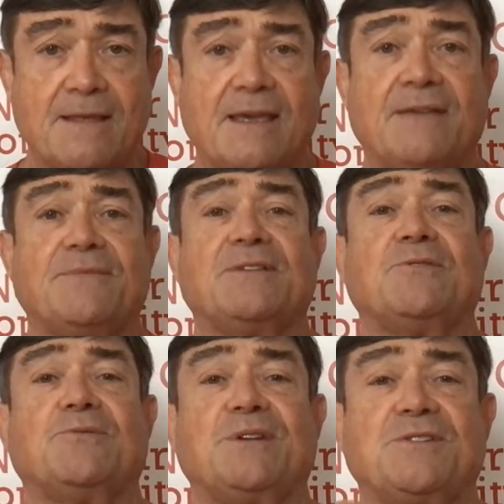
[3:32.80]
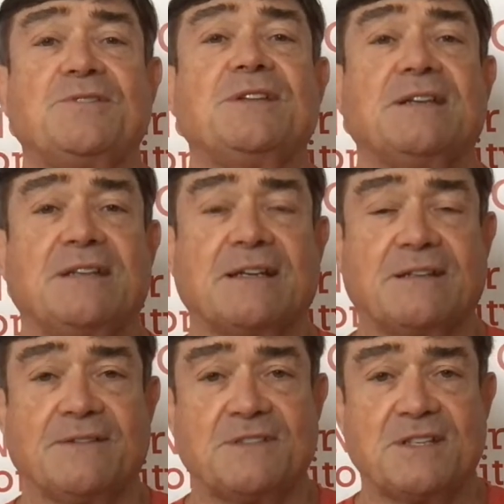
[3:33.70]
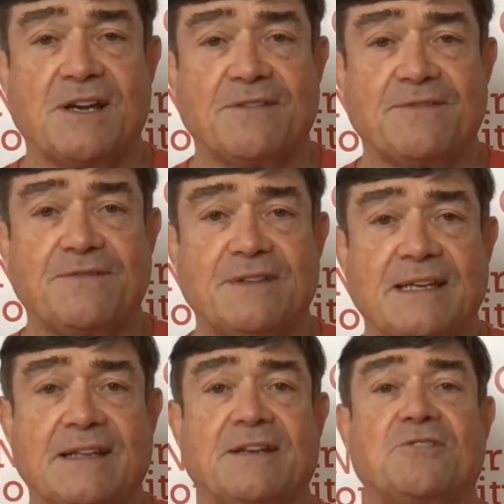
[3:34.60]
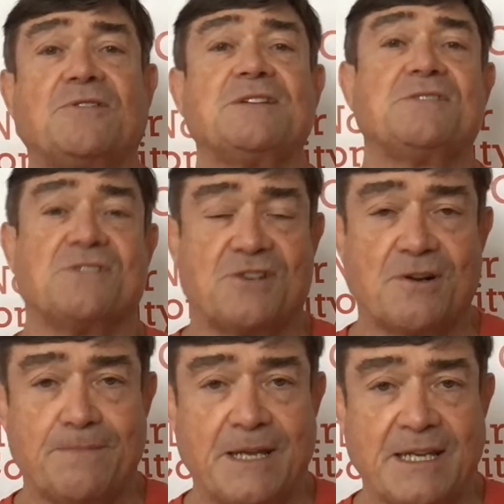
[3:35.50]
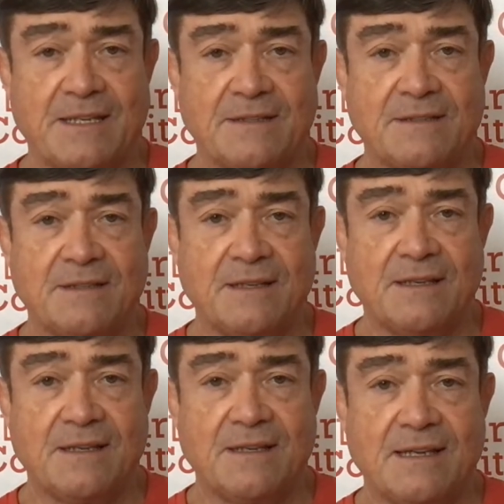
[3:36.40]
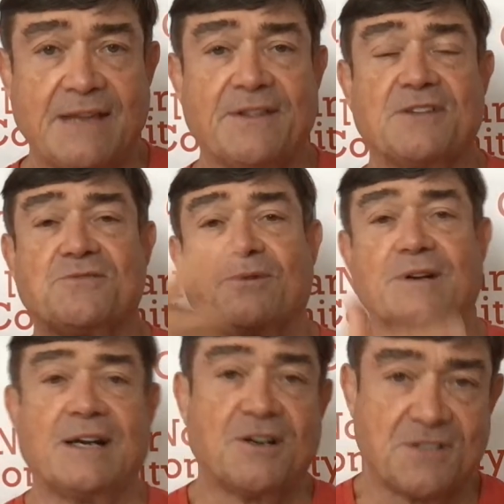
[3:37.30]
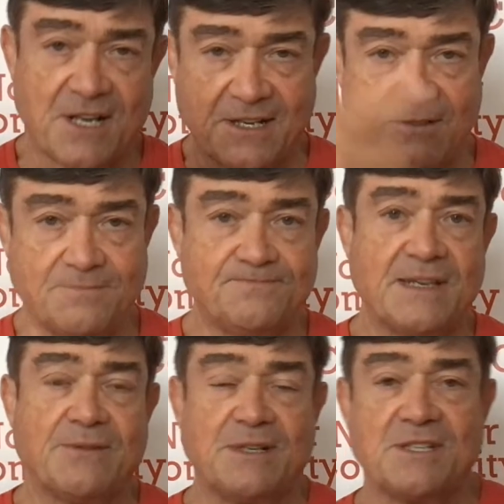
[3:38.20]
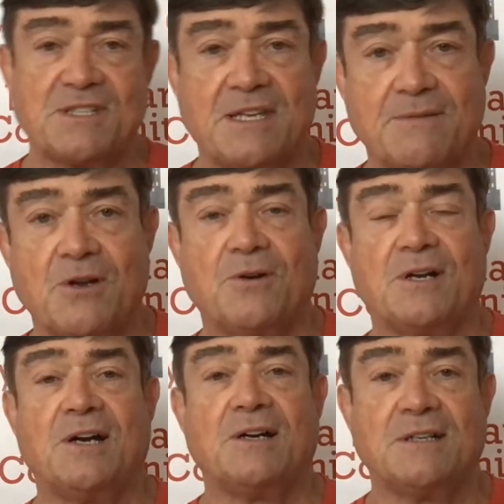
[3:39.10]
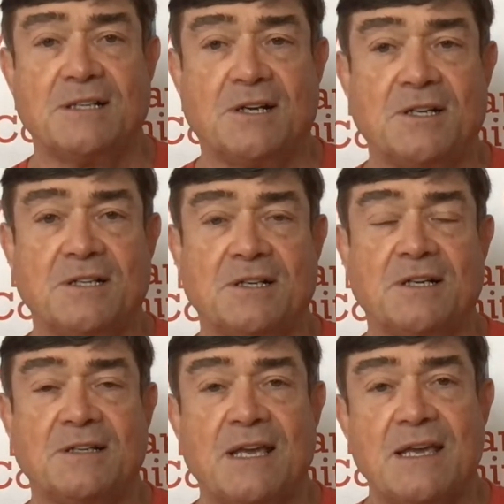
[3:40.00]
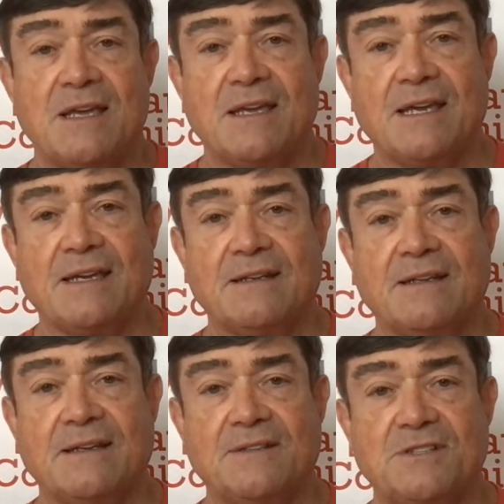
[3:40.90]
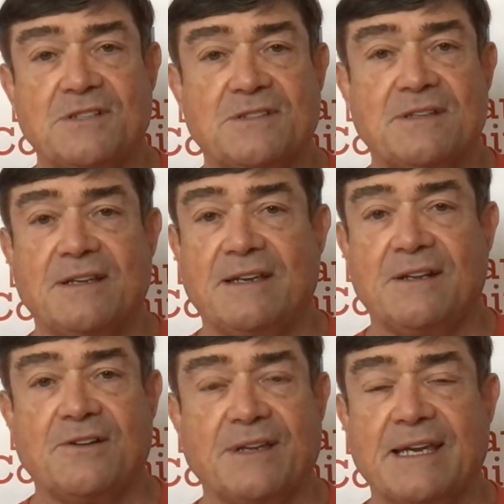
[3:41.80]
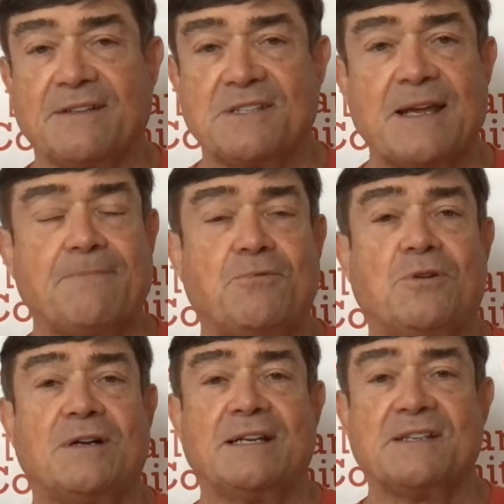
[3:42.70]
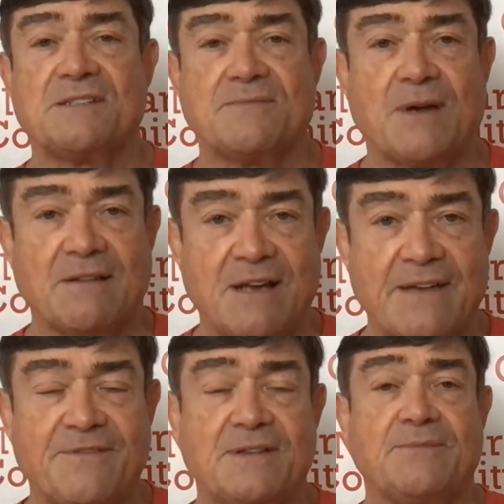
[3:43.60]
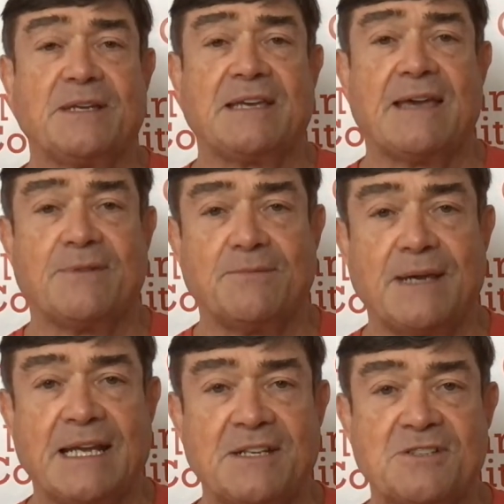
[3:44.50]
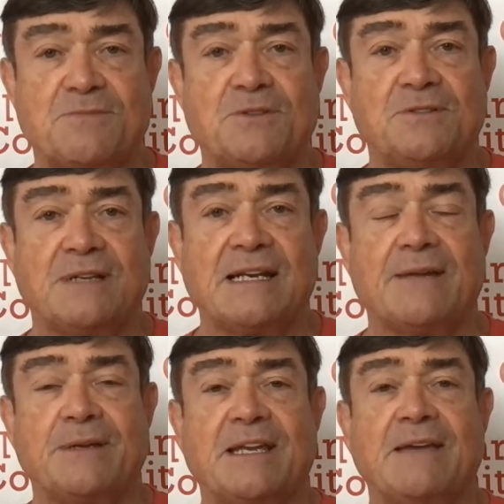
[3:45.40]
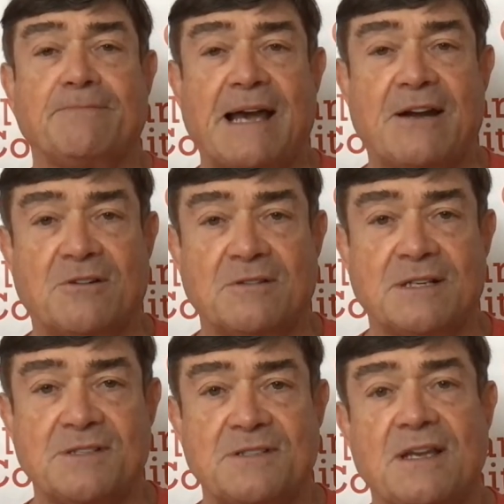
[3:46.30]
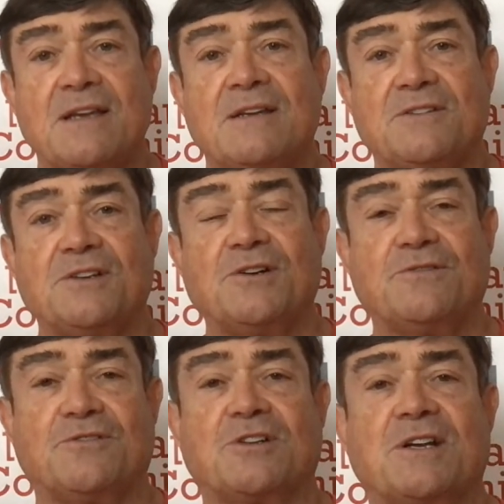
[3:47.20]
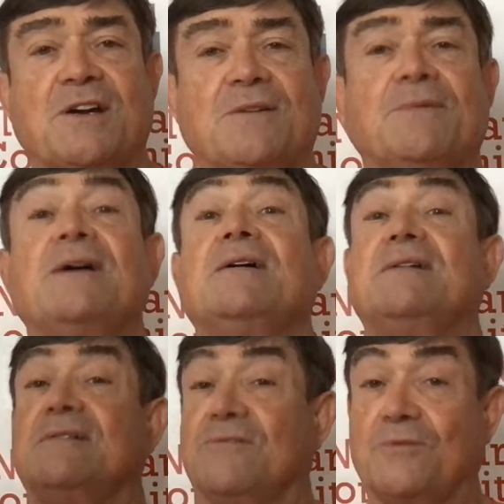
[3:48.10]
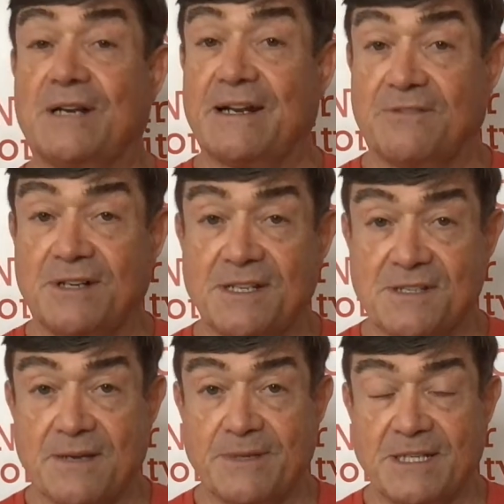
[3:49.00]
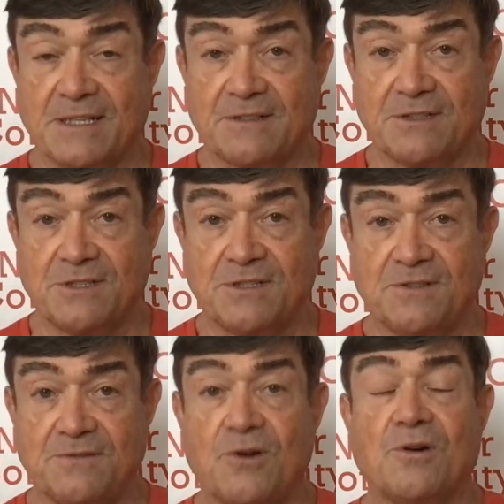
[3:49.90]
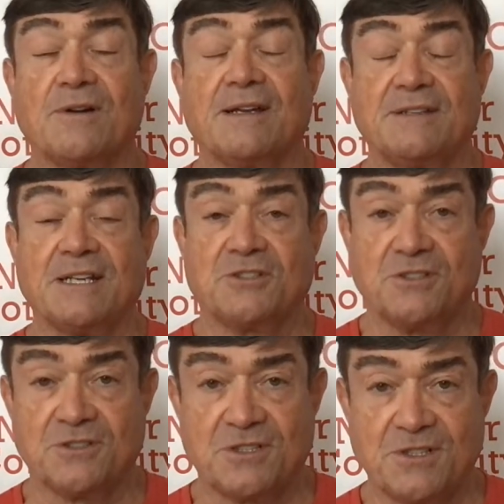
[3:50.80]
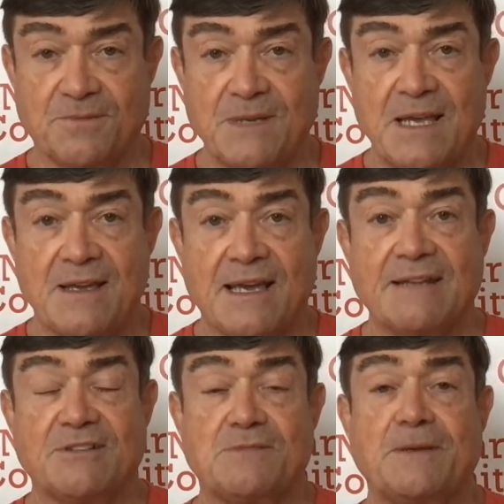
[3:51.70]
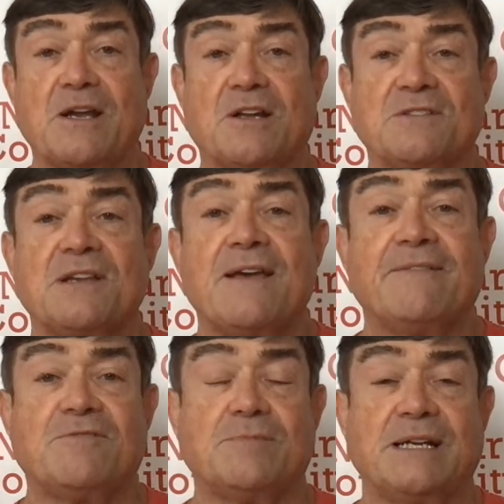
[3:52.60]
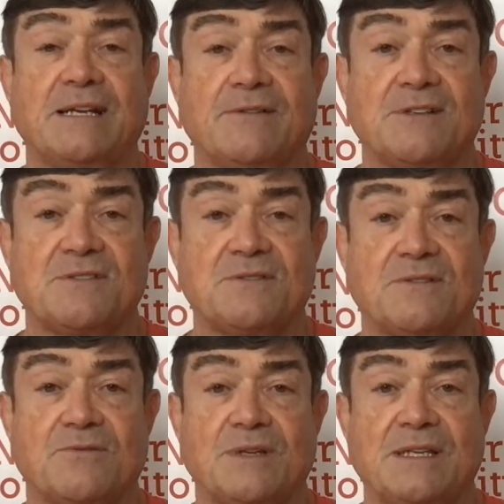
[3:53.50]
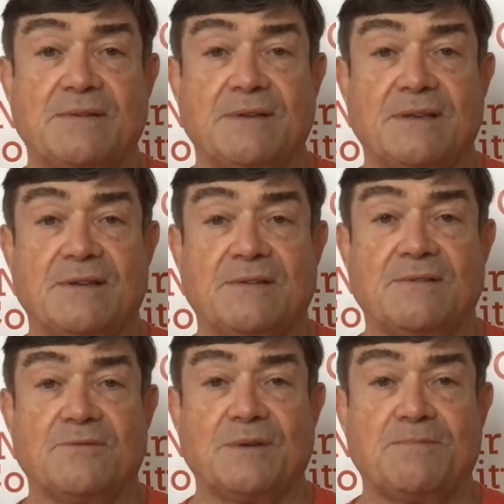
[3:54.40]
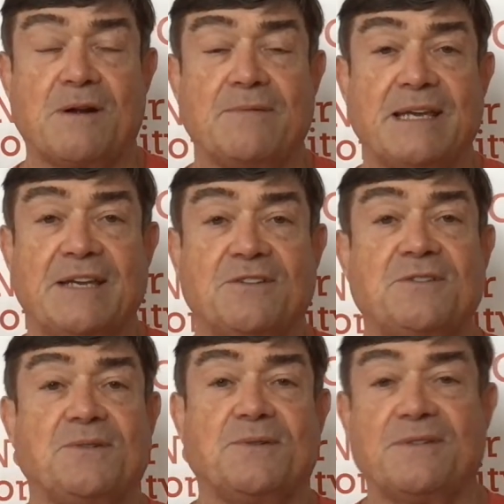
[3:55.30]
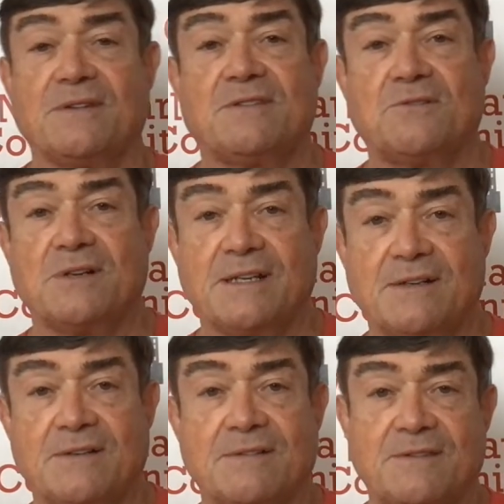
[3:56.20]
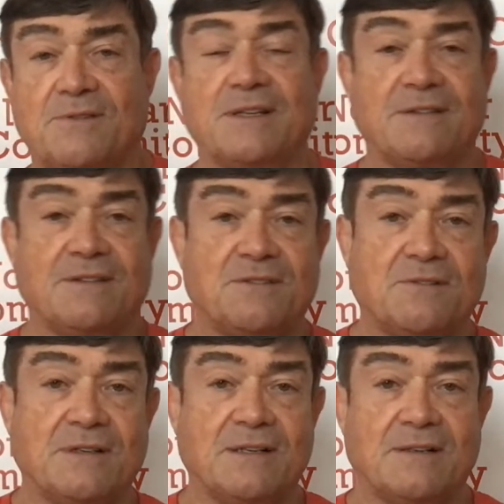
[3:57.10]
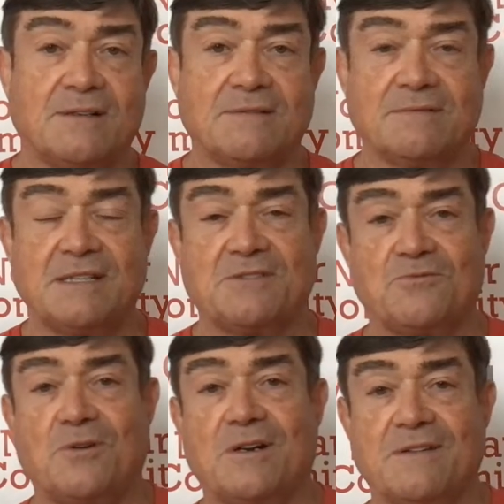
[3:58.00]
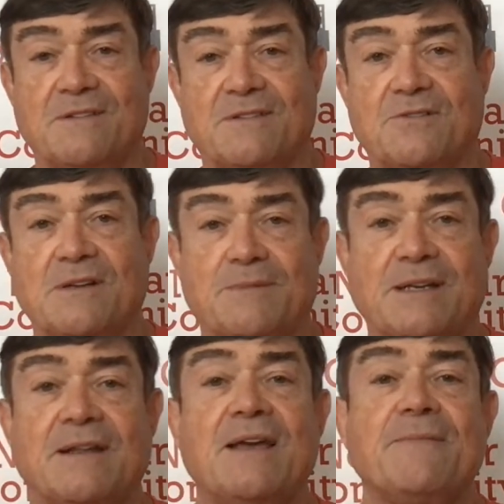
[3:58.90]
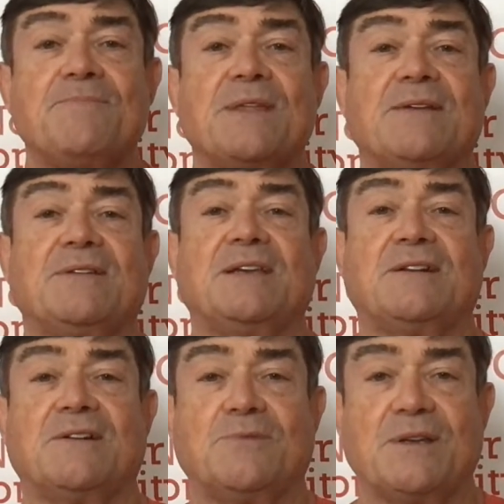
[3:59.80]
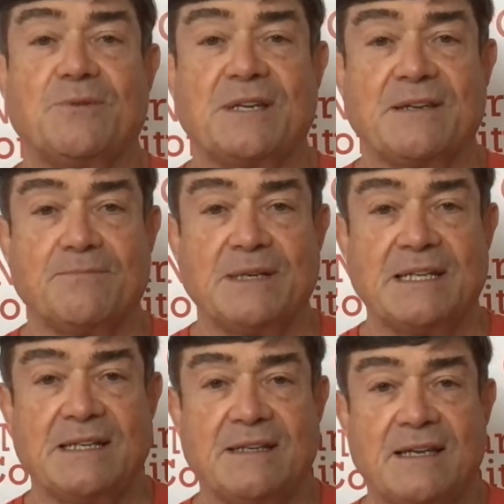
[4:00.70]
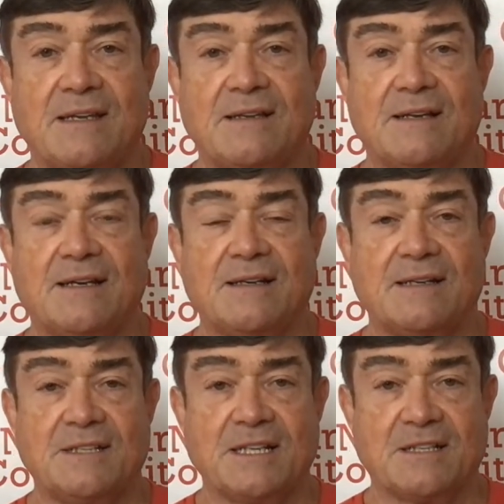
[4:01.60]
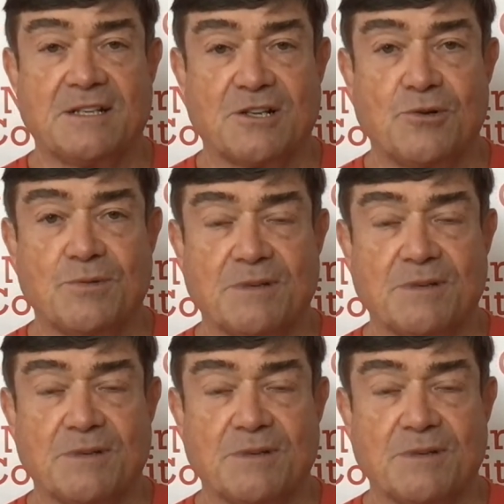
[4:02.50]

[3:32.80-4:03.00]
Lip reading: and then when we do the addictive stuff, it increases our pain, and thus we're in our cycle, and we just keep going on and on and on. And it just, again, step one is my life became unmanageable and I became powerless to overcome whatever it is I'm addicted to or addictions to. And let's be honest, for many of us, we probably hit two of the three, or three of the three, or at least one of the three. But we can be addicted to